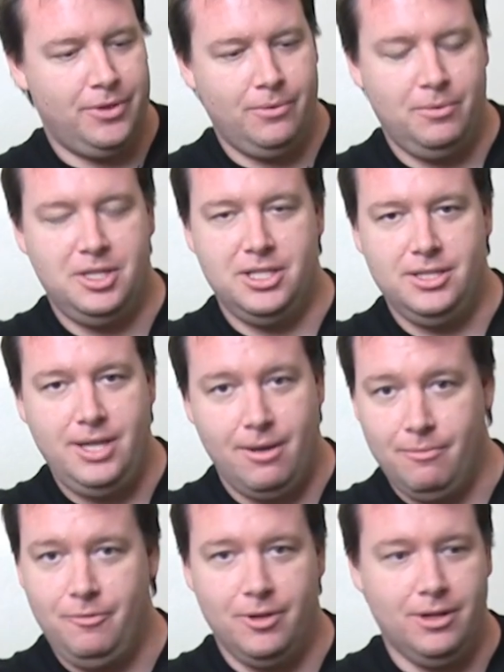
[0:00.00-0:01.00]
which is
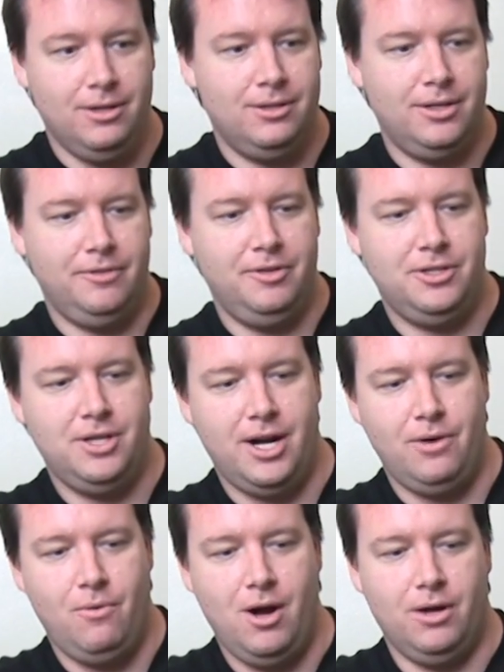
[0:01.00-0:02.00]
helpful if you're trying
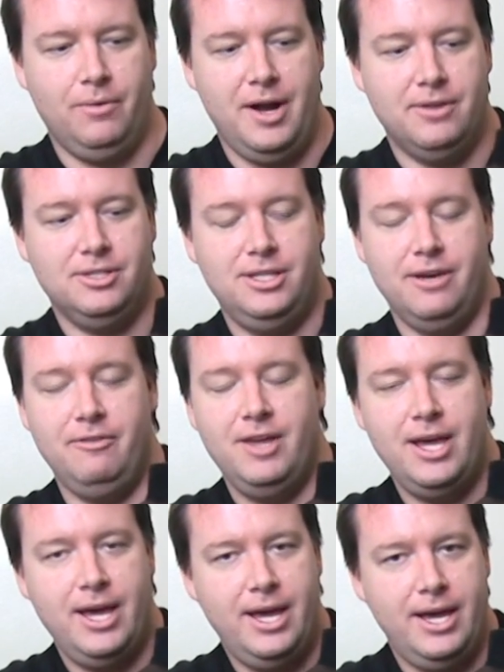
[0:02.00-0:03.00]
to walk around stuff.
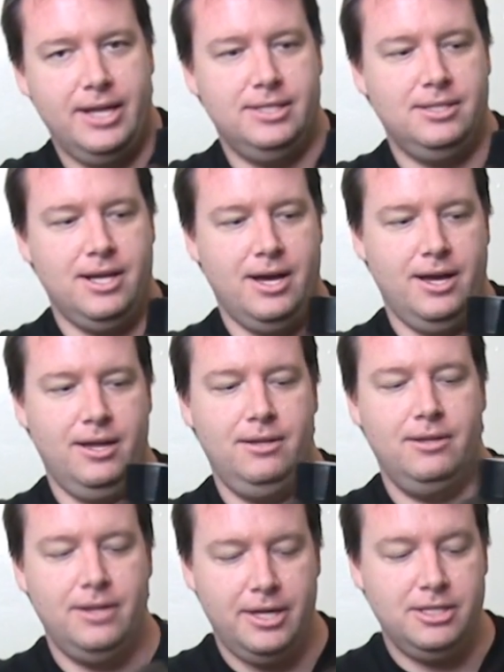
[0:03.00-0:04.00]
It's
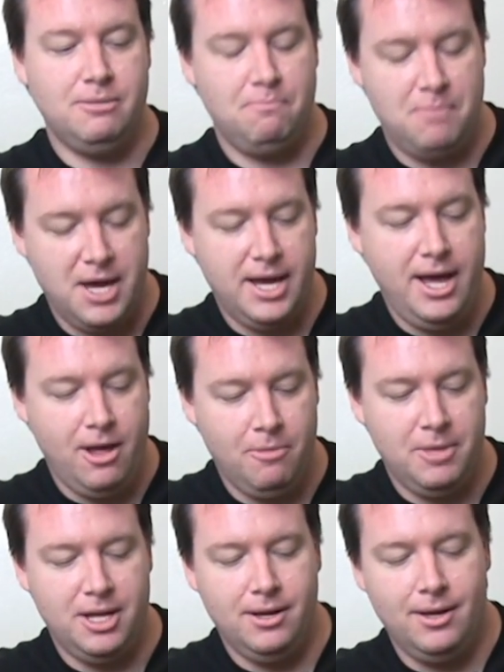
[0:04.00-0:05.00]
a big
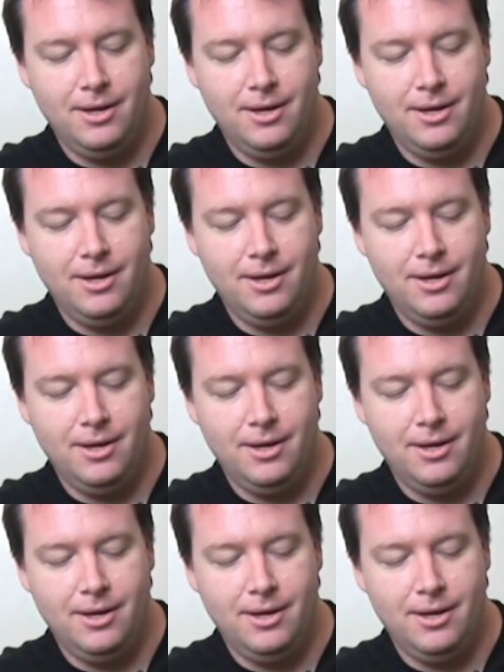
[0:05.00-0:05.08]
helmet.